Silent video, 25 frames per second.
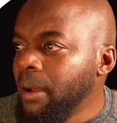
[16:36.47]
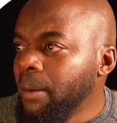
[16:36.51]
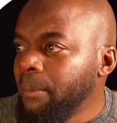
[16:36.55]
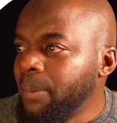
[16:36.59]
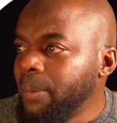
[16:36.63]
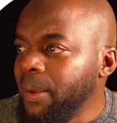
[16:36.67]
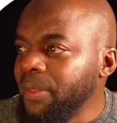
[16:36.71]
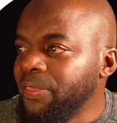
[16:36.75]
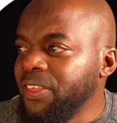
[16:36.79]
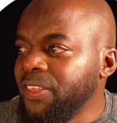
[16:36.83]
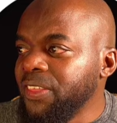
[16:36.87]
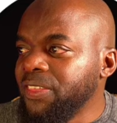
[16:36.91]

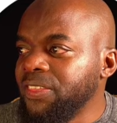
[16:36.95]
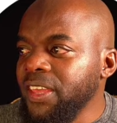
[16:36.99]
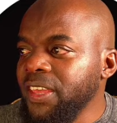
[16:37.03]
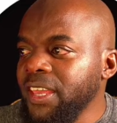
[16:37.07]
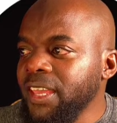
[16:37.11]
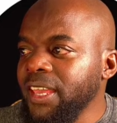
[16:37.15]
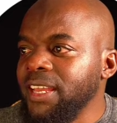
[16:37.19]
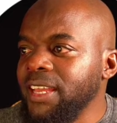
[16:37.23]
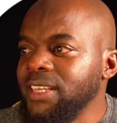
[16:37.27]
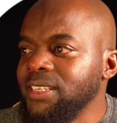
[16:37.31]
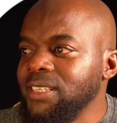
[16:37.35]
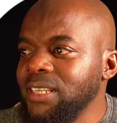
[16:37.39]
But the
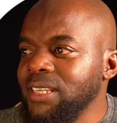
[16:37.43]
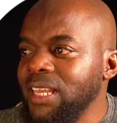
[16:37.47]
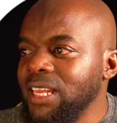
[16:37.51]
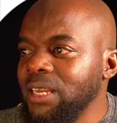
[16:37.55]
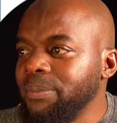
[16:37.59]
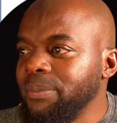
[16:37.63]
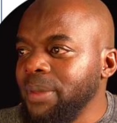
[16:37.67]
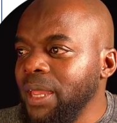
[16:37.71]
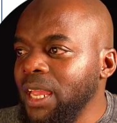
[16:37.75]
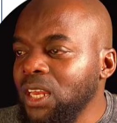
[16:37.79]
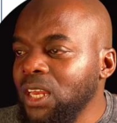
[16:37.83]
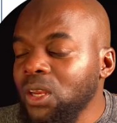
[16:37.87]
thing is, it
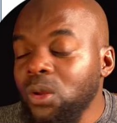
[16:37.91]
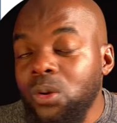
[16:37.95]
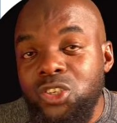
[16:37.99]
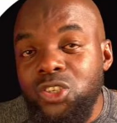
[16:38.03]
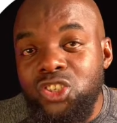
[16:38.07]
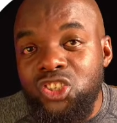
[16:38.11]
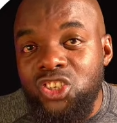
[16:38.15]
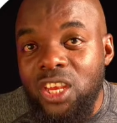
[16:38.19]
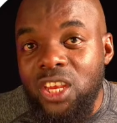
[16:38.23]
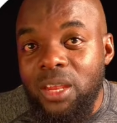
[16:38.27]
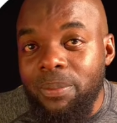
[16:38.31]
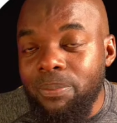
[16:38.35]
may look
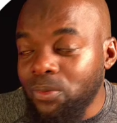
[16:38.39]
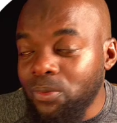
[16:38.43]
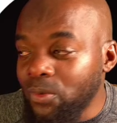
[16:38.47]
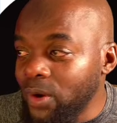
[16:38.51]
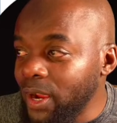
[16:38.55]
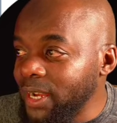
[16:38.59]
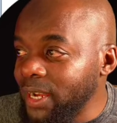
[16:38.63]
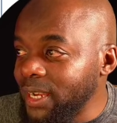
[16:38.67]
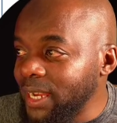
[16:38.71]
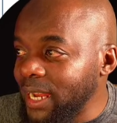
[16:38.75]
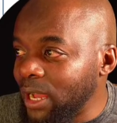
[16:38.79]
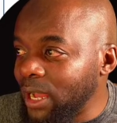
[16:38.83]
cheap
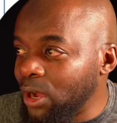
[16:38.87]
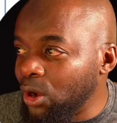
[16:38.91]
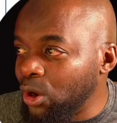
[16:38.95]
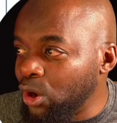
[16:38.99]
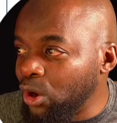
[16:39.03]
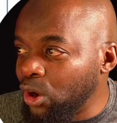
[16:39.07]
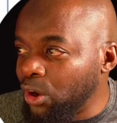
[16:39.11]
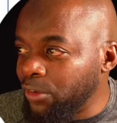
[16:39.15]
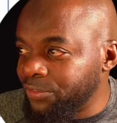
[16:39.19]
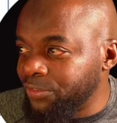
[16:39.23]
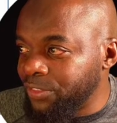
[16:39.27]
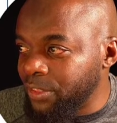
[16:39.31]
right now
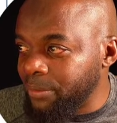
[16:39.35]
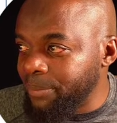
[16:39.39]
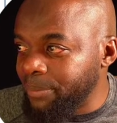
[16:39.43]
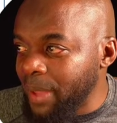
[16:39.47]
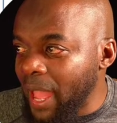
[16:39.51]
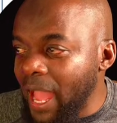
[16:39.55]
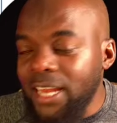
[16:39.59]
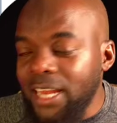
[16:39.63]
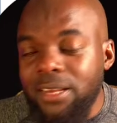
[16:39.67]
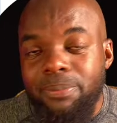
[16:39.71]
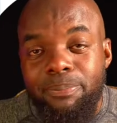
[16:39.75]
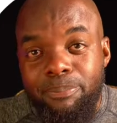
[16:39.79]
off the
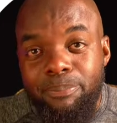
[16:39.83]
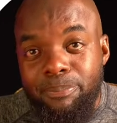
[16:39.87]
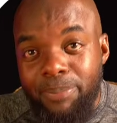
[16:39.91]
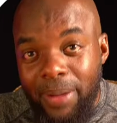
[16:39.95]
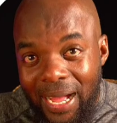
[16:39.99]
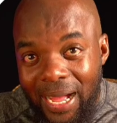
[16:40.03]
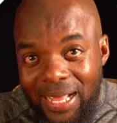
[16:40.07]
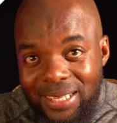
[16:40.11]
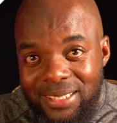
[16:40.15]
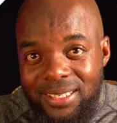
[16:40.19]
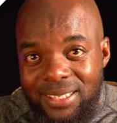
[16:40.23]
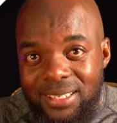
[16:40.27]
bat,
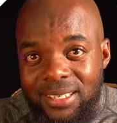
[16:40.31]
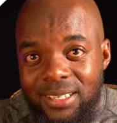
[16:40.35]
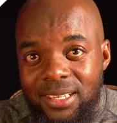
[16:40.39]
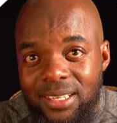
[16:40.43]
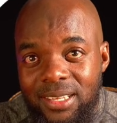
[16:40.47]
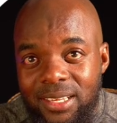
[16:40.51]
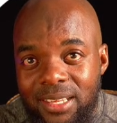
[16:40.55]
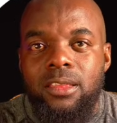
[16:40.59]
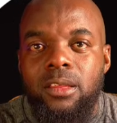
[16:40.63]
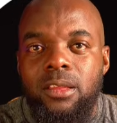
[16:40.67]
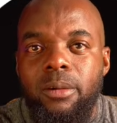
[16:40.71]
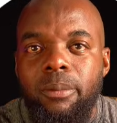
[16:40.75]
but
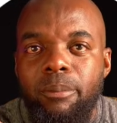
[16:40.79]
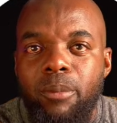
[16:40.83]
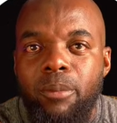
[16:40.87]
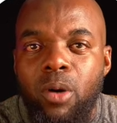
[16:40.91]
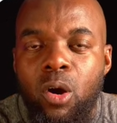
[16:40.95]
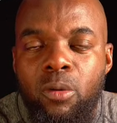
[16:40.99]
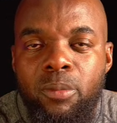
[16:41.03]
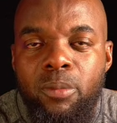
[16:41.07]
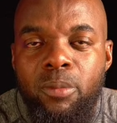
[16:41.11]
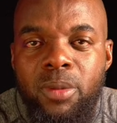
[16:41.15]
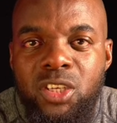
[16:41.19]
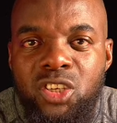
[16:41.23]
the
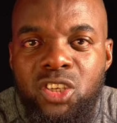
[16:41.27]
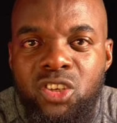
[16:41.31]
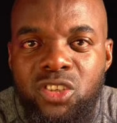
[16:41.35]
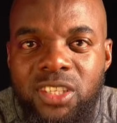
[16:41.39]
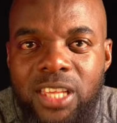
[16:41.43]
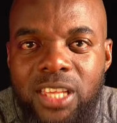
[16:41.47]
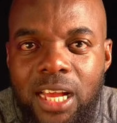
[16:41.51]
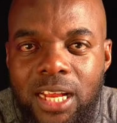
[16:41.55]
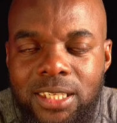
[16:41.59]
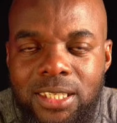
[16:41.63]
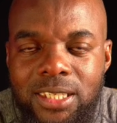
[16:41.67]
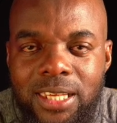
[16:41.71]
moment you
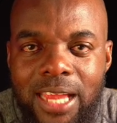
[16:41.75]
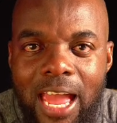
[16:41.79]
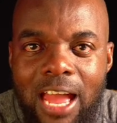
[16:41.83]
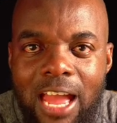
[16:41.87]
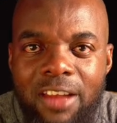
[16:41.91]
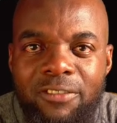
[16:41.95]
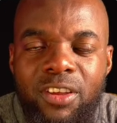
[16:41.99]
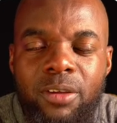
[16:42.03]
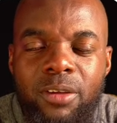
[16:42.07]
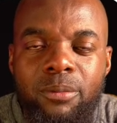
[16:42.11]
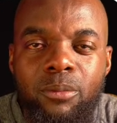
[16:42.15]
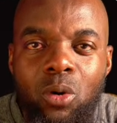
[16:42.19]
start
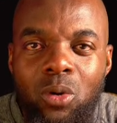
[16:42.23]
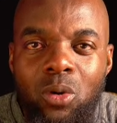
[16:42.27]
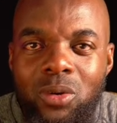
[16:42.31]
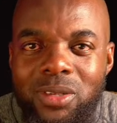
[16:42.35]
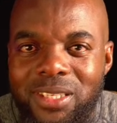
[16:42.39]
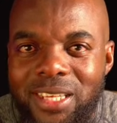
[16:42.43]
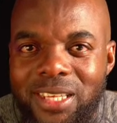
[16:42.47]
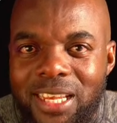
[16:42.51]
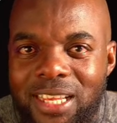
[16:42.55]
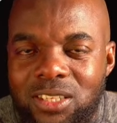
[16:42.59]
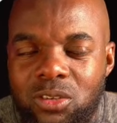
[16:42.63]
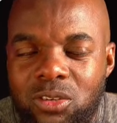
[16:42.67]
having more
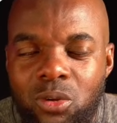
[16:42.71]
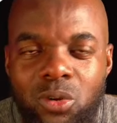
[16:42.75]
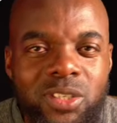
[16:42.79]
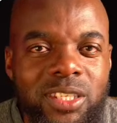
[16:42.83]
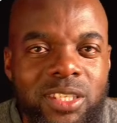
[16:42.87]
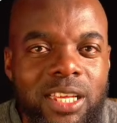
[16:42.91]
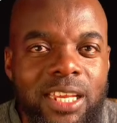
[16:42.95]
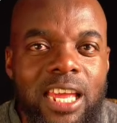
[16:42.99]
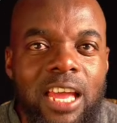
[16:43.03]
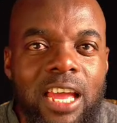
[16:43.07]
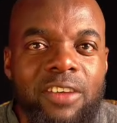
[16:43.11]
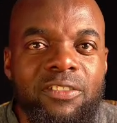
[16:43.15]
seats or you
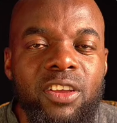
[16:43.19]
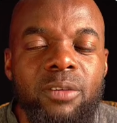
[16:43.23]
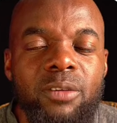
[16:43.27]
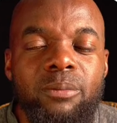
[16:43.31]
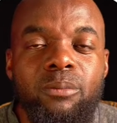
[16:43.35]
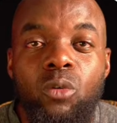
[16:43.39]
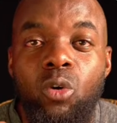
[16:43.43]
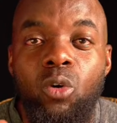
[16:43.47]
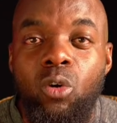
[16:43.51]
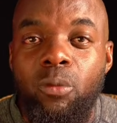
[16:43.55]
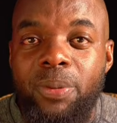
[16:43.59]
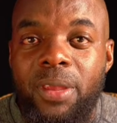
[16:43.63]
start having
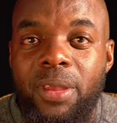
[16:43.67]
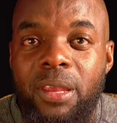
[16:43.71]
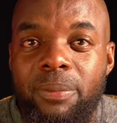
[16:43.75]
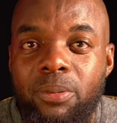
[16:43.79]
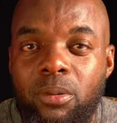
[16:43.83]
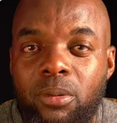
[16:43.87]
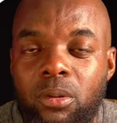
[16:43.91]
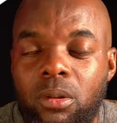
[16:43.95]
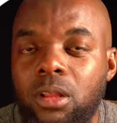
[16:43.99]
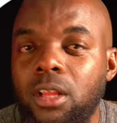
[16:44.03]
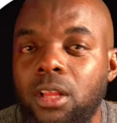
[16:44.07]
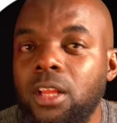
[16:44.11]
more
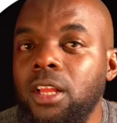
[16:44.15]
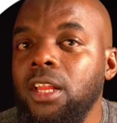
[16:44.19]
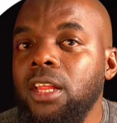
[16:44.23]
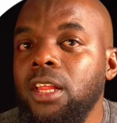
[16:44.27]
people,